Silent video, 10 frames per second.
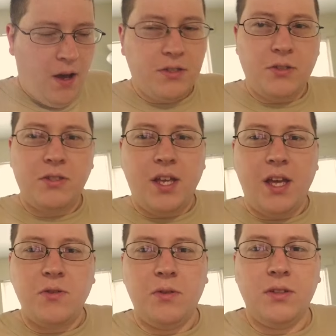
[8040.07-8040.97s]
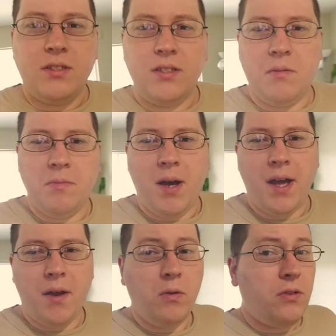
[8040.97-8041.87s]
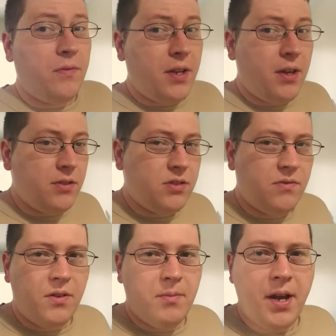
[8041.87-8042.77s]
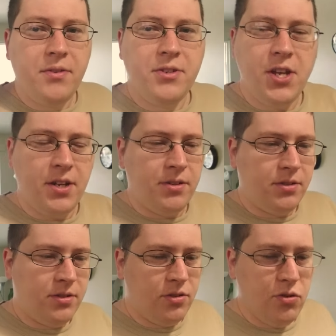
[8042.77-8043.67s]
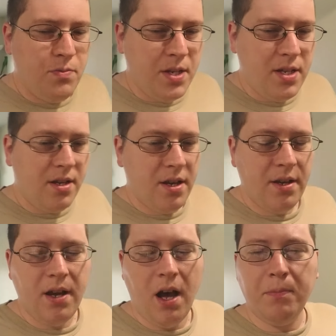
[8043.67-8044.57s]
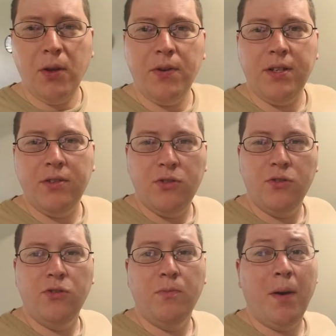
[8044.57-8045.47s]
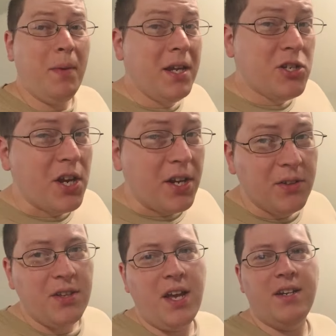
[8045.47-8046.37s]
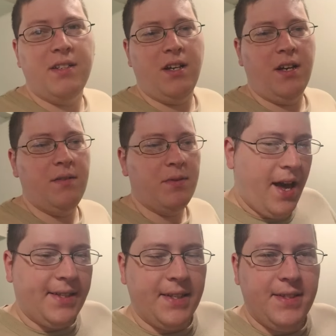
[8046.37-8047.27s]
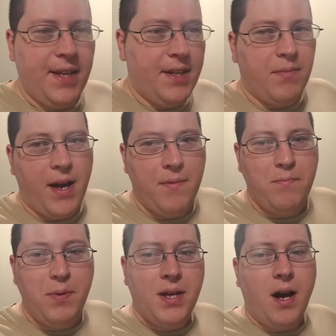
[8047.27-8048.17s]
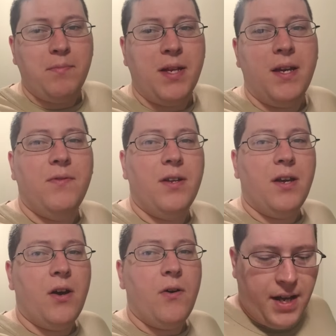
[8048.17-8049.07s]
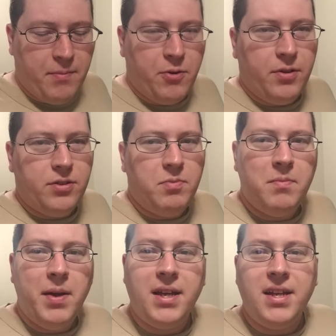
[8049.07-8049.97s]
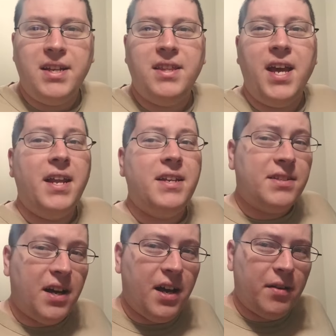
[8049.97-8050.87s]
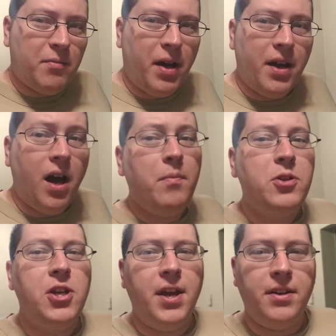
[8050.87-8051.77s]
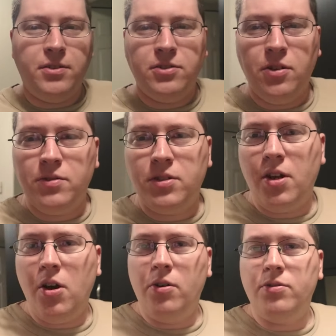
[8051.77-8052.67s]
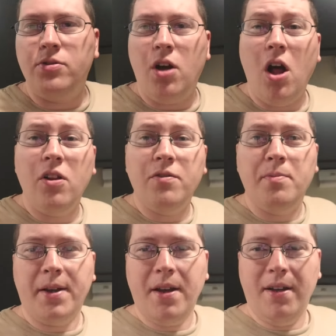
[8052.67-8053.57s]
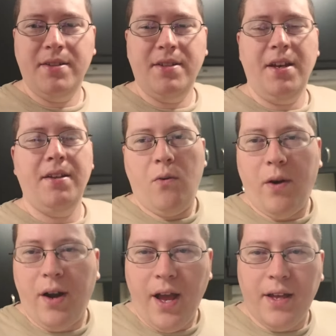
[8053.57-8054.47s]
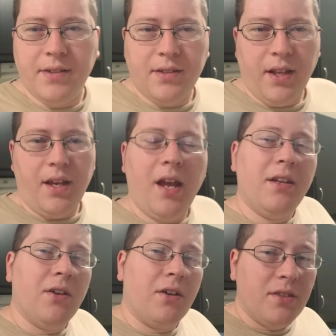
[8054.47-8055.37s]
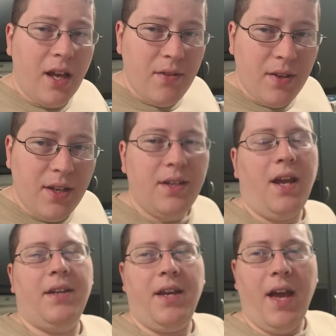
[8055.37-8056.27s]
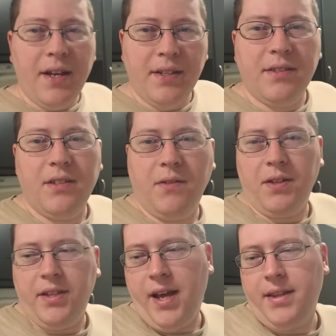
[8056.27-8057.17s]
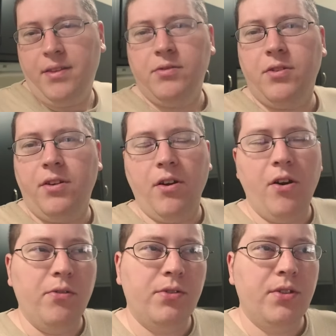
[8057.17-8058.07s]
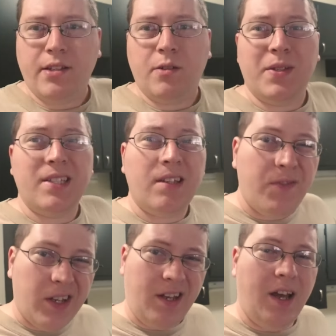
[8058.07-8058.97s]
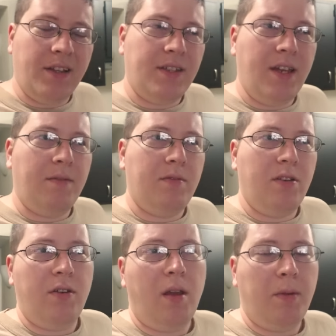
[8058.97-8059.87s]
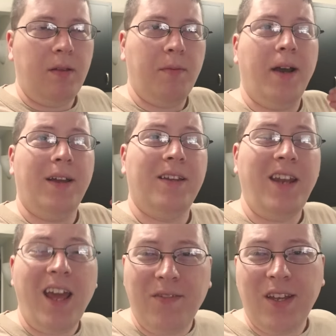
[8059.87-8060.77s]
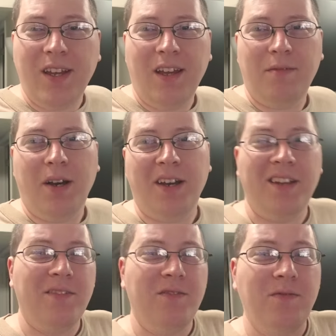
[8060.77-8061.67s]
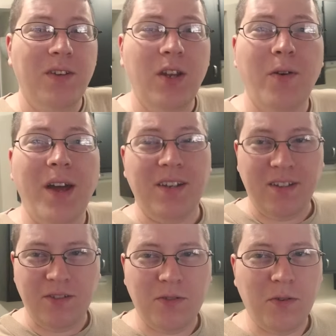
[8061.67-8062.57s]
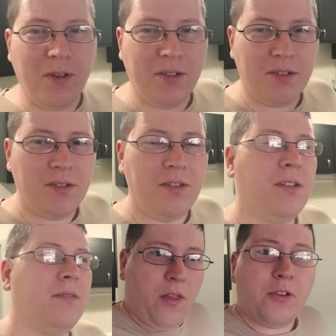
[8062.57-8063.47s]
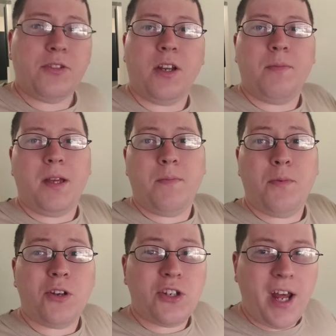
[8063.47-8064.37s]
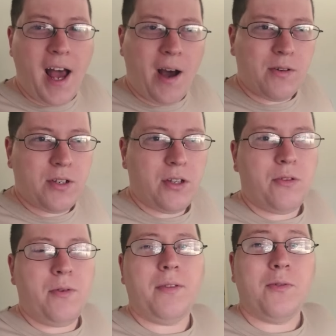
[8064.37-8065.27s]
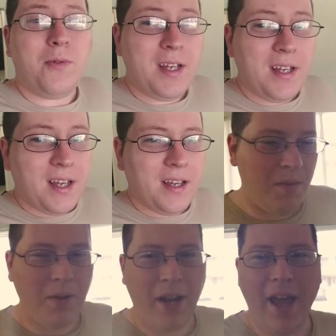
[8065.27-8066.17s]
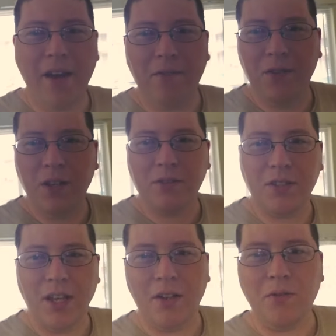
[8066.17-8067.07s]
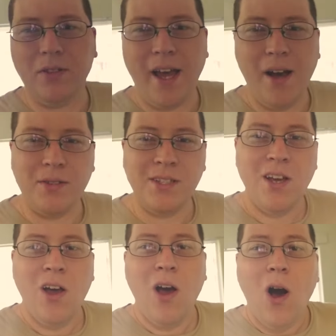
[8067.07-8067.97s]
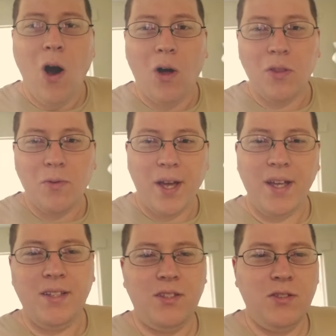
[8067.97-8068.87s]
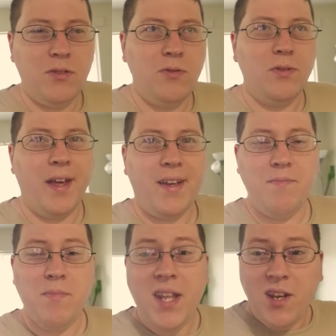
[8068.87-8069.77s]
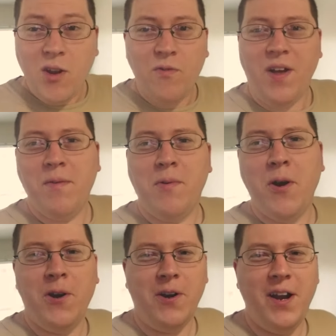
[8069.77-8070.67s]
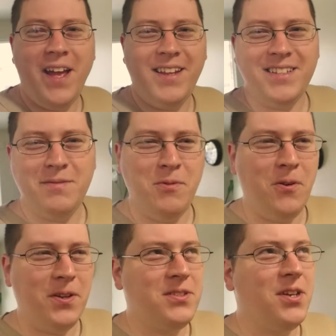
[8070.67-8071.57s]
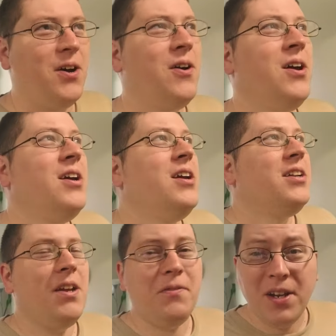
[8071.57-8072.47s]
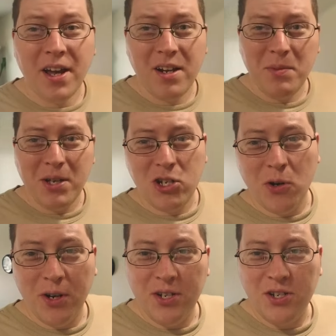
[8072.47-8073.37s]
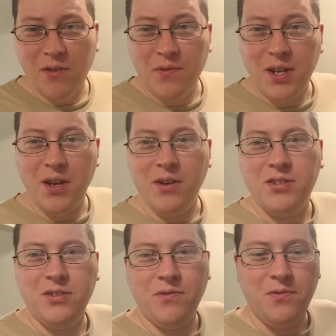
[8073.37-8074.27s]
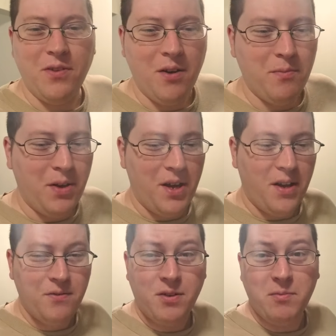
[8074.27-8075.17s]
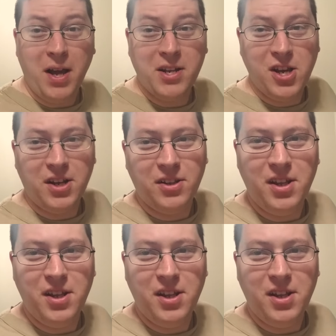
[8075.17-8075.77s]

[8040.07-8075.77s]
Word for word: also scheduled some of my older videos from my other channels to be uploaded to my main channel, The Andy San. As I said in my big update video, I'm going to be making The Andy San my hub channel, so it's going to host all of my content, whereas like Andy Talks Navy and Andy Edit and stuff like that, those are gonna host specific content, you know, namely my Navy and my video editing tutorials. Those are gonna be pushed out throughout the week, but I have videos scheduled out all the way to like mid-November at this point, so definitely not gonna be a shortage of videos from my channel